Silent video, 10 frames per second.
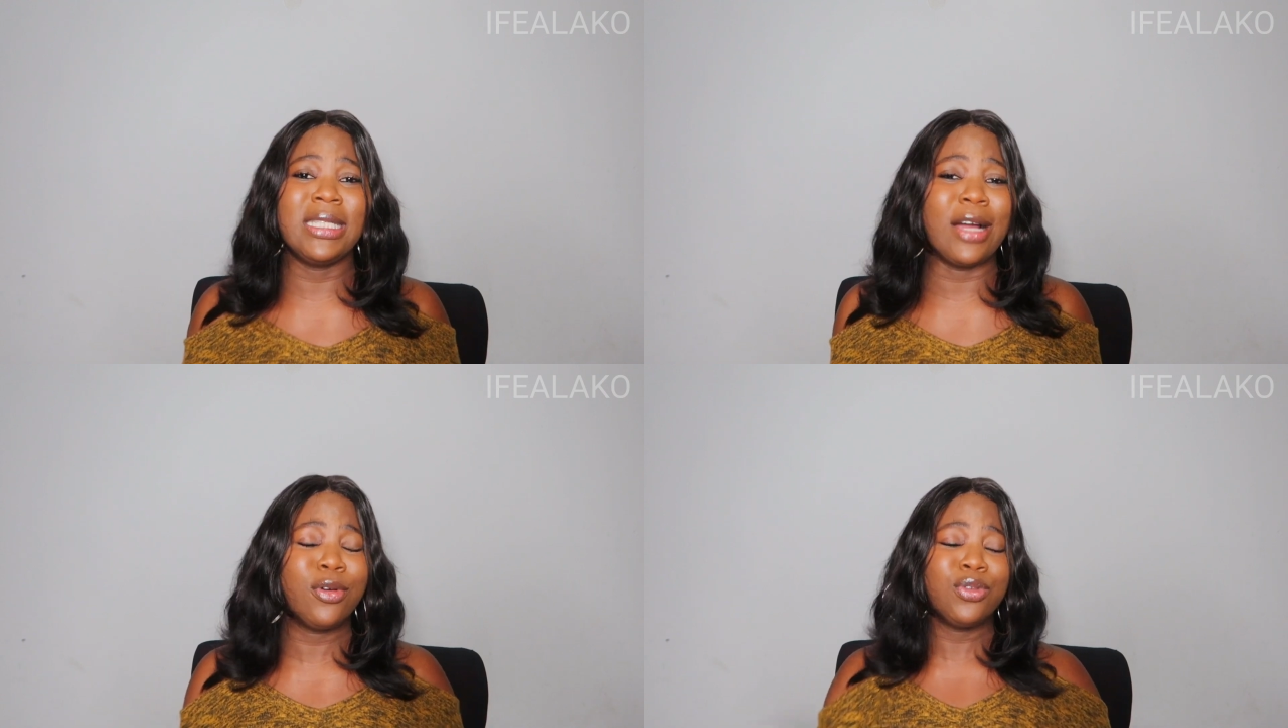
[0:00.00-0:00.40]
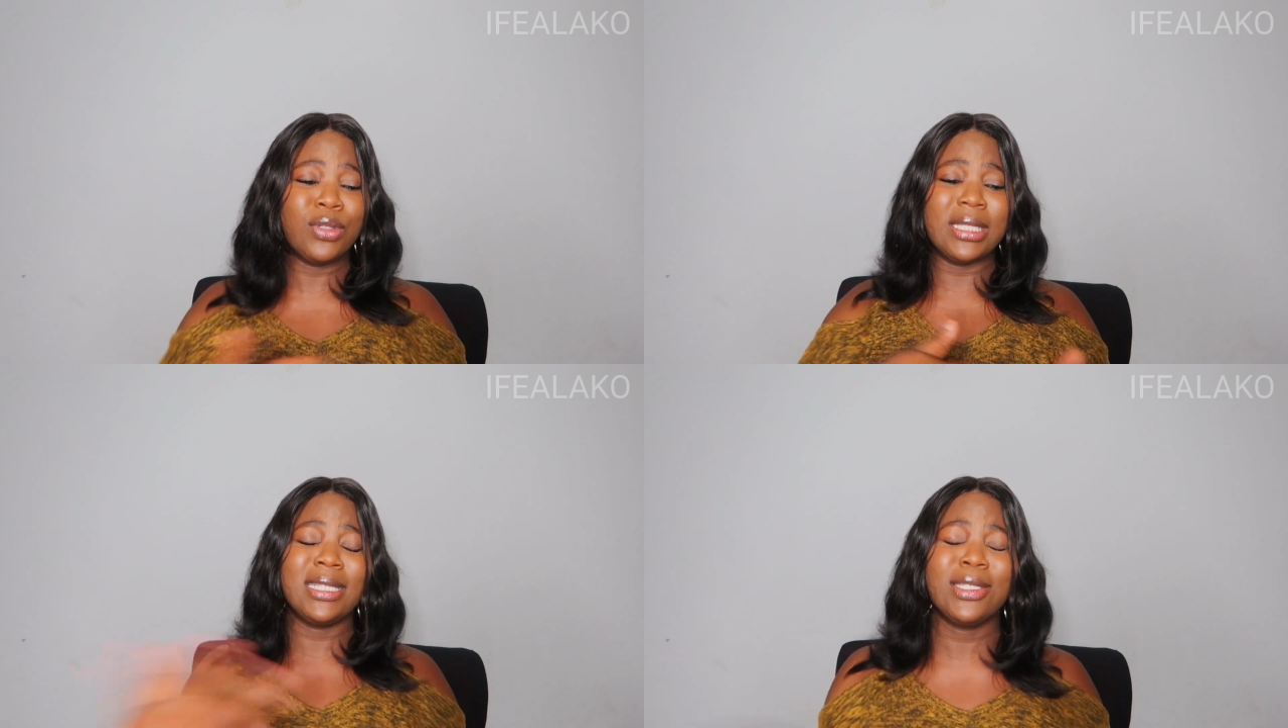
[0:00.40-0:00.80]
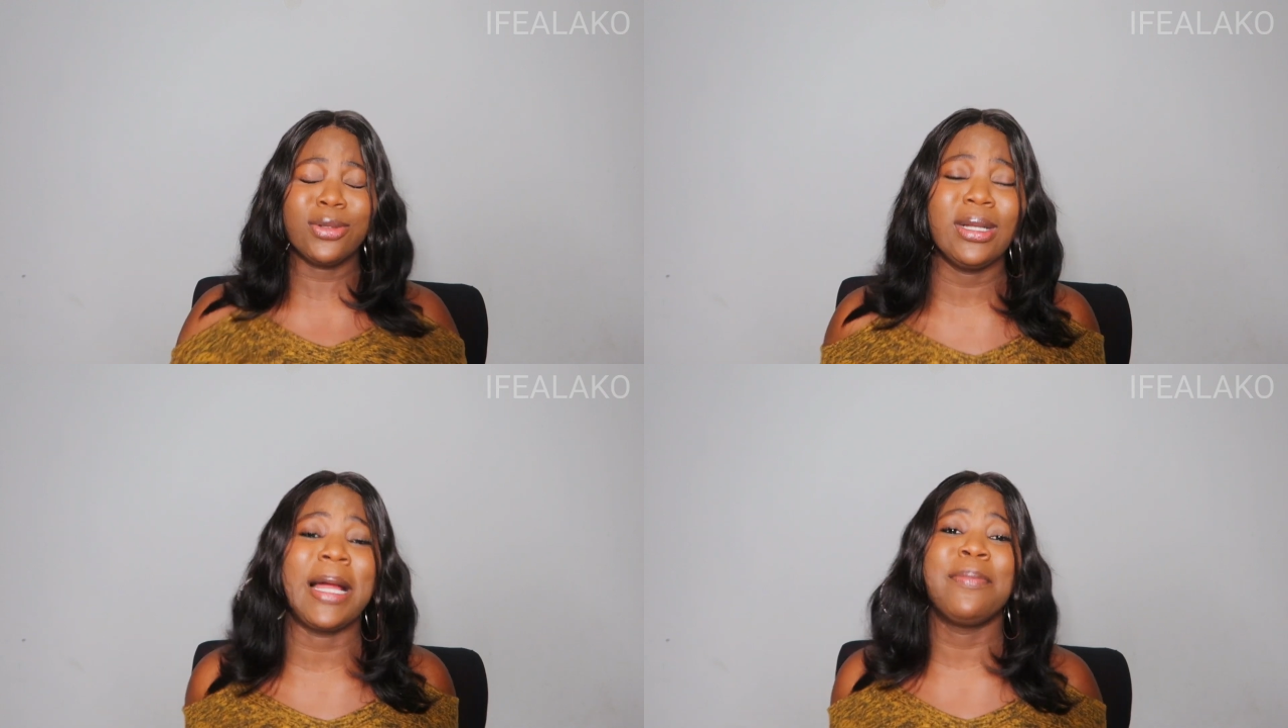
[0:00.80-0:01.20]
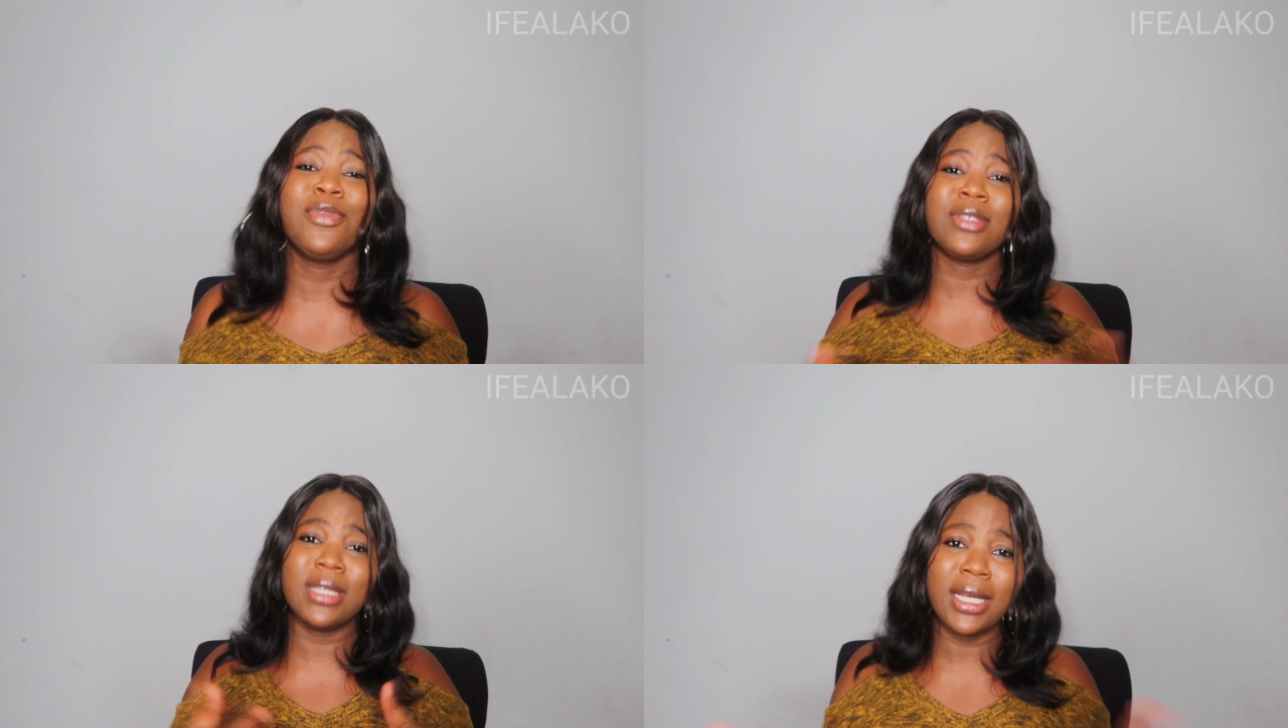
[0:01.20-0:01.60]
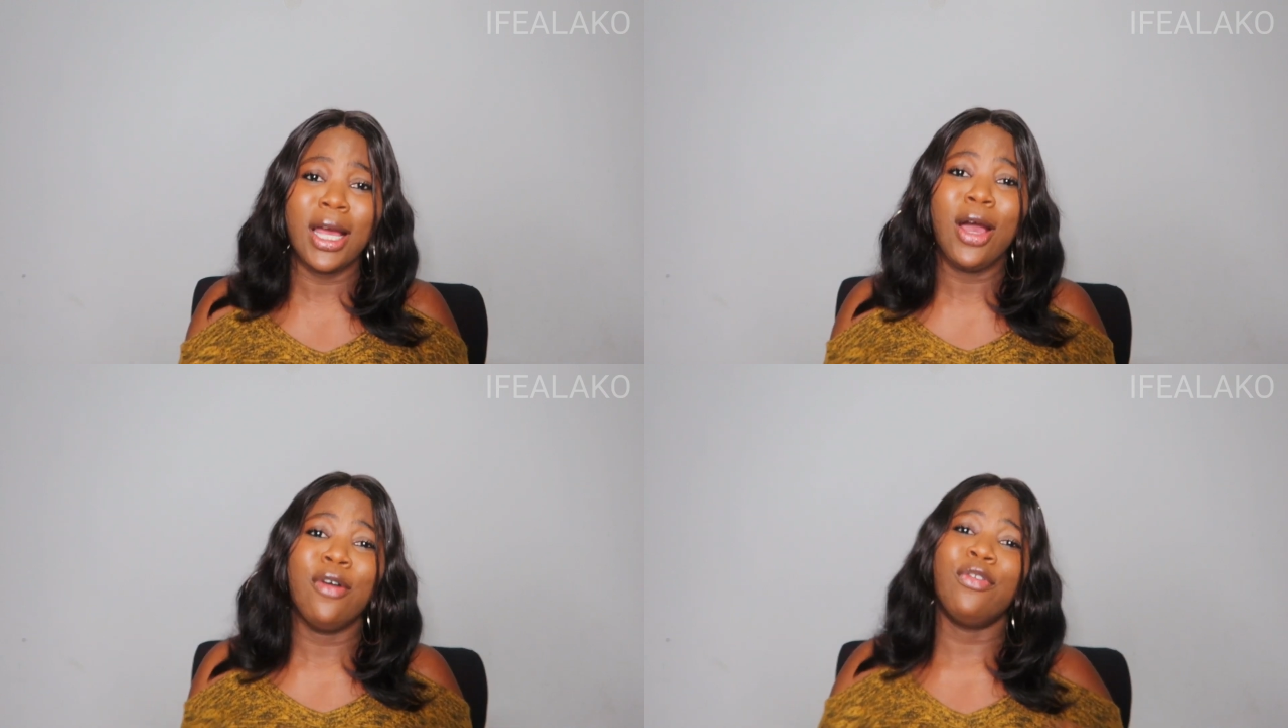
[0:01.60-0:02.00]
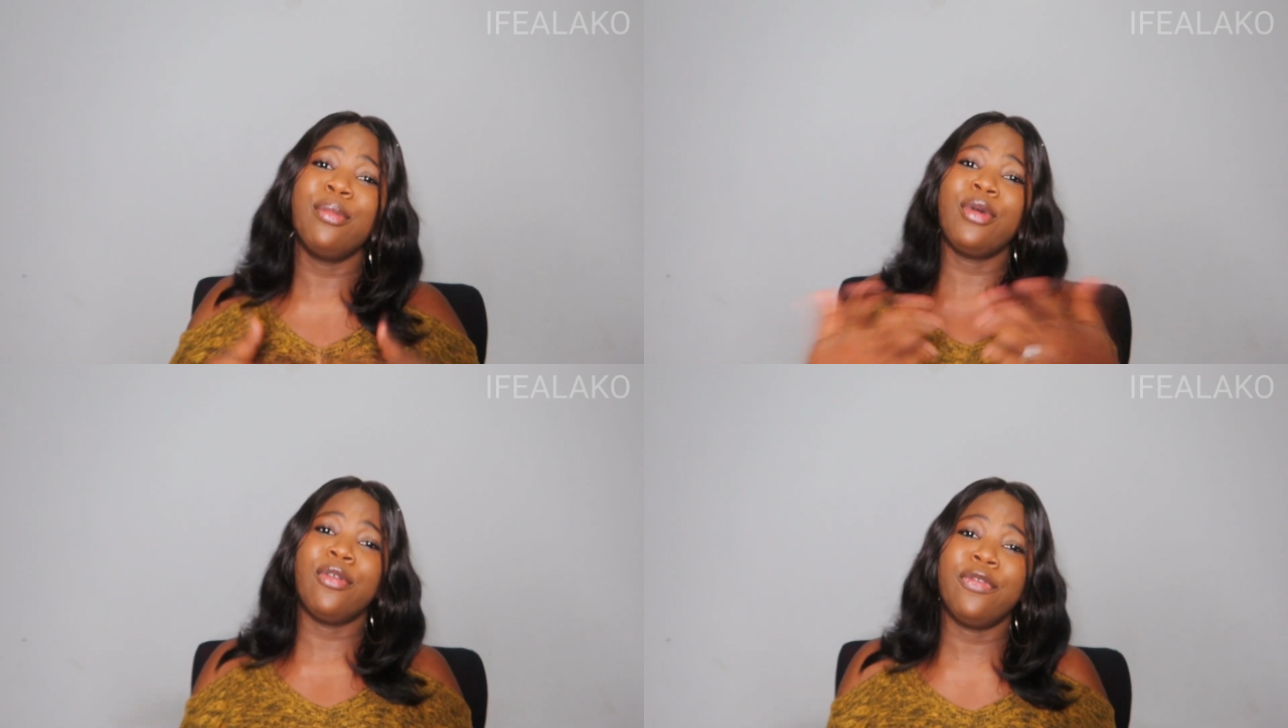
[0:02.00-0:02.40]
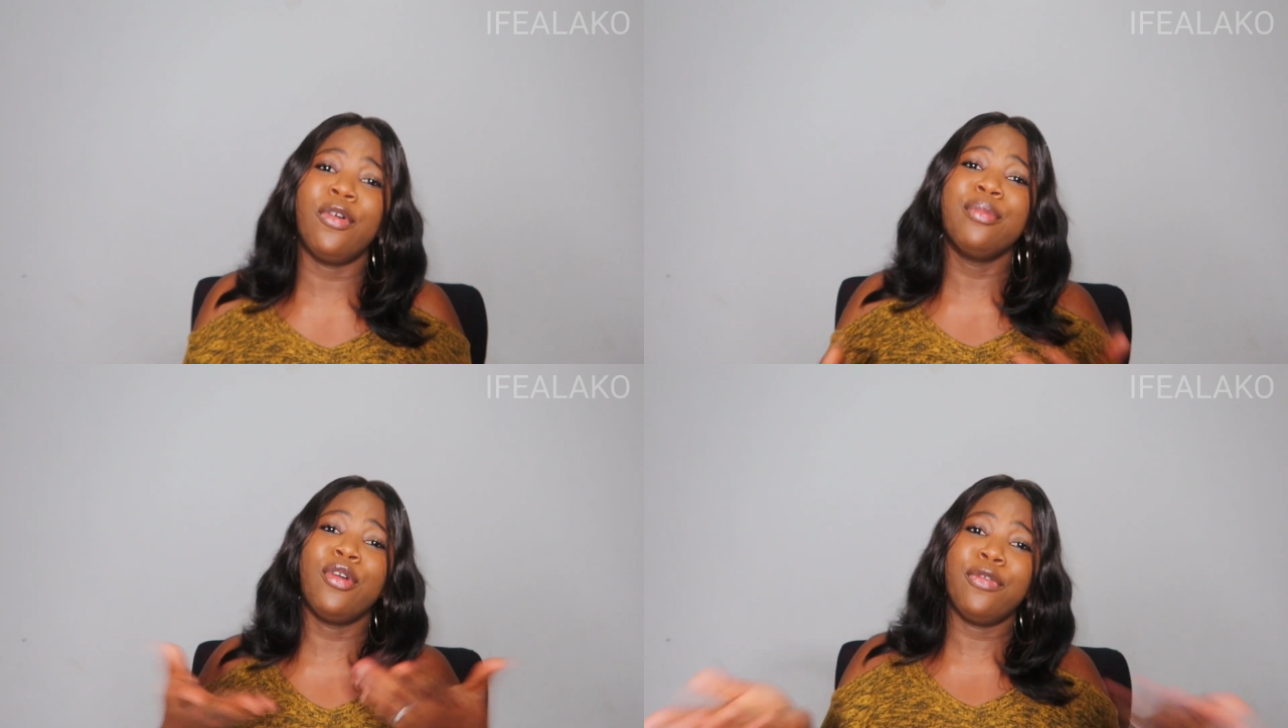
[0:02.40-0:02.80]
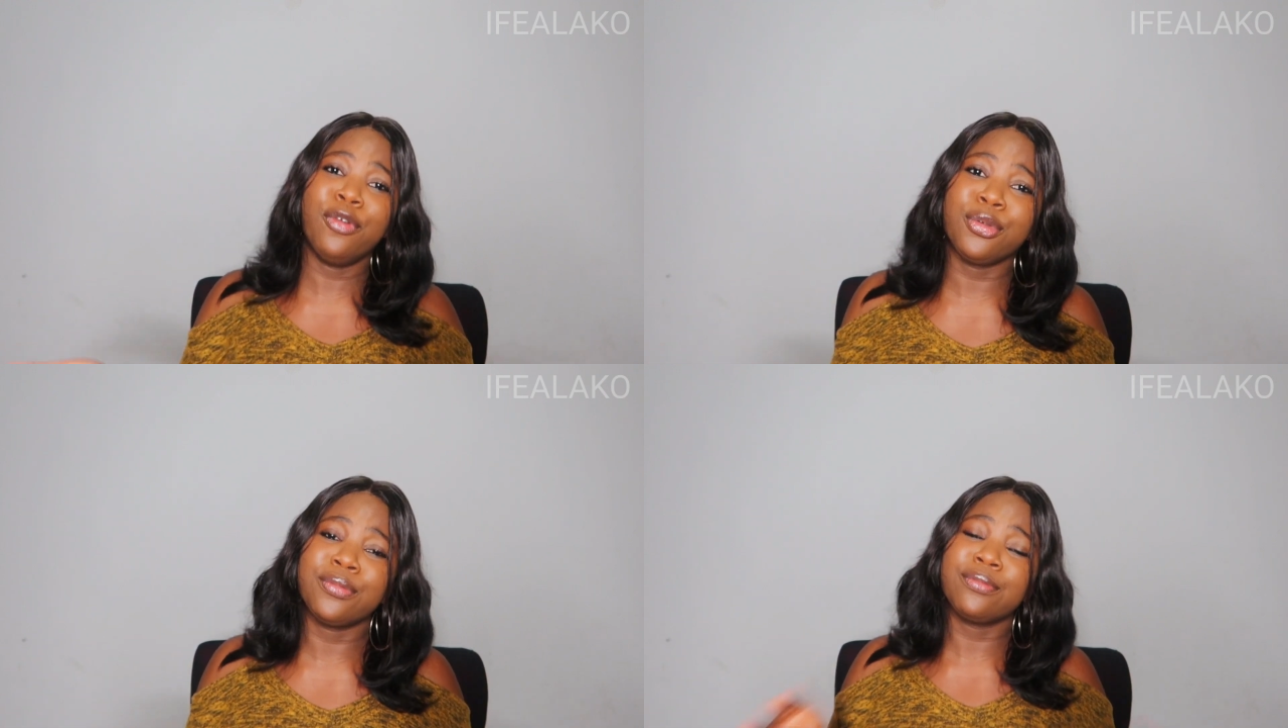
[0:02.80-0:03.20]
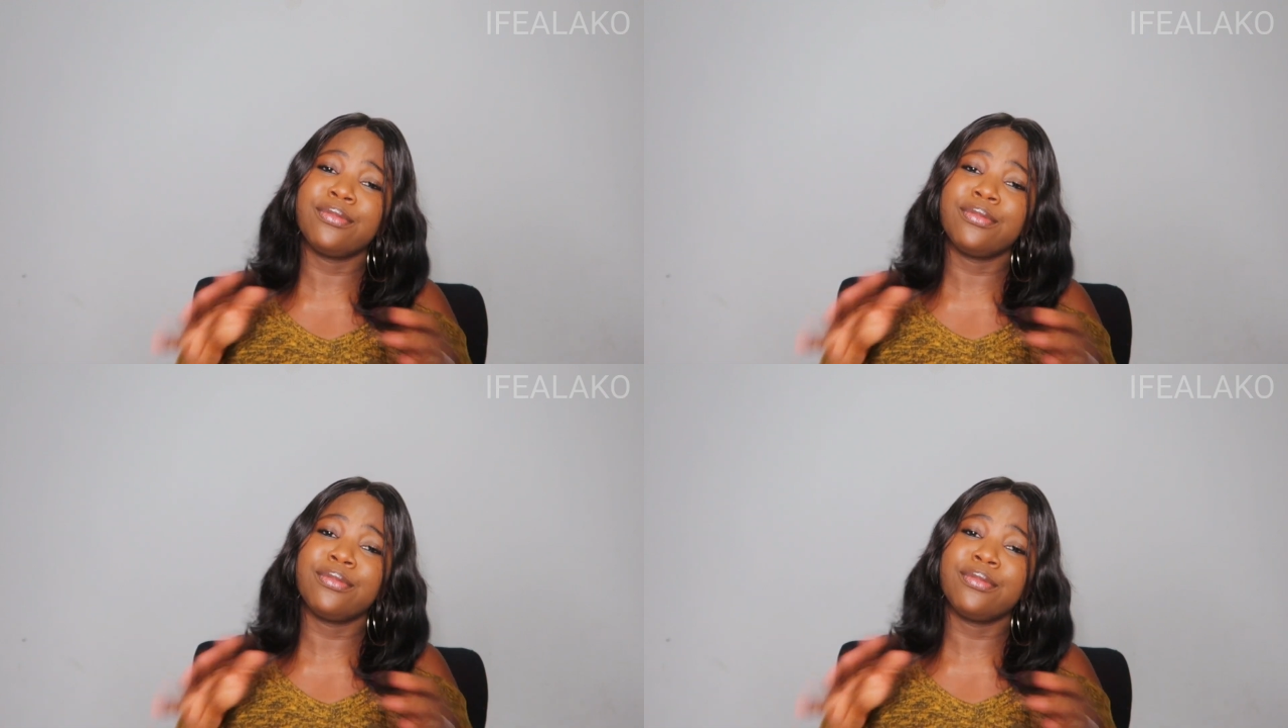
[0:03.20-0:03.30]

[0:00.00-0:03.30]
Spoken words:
you're going to delete all her music from your phone.